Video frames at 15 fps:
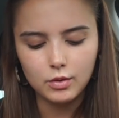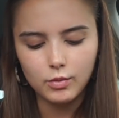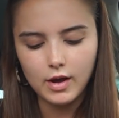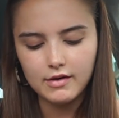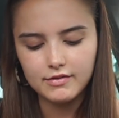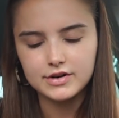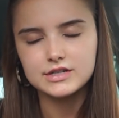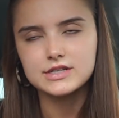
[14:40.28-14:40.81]

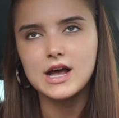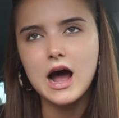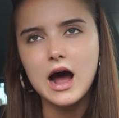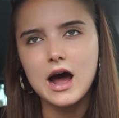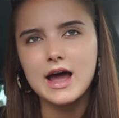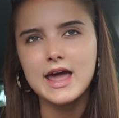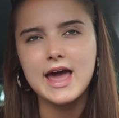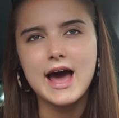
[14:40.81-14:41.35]
whereas
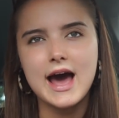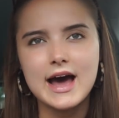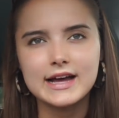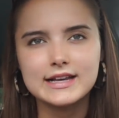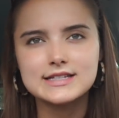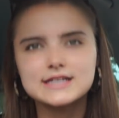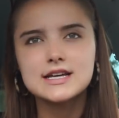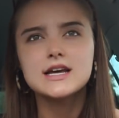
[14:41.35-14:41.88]
I
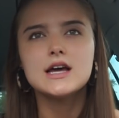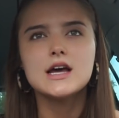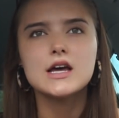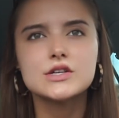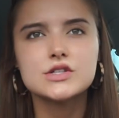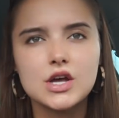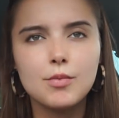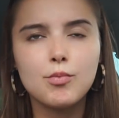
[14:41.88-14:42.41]
had
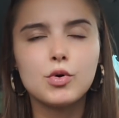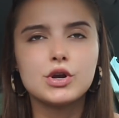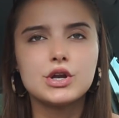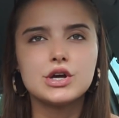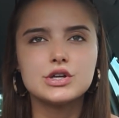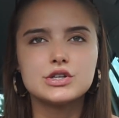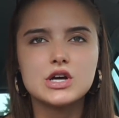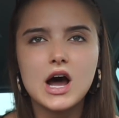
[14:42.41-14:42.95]
someone
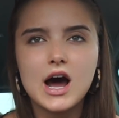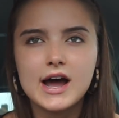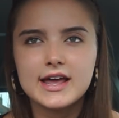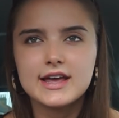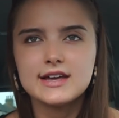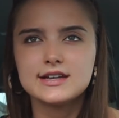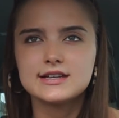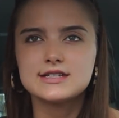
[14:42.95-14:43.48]
had
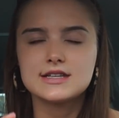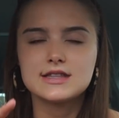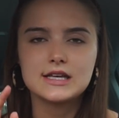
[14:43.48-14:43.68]
hired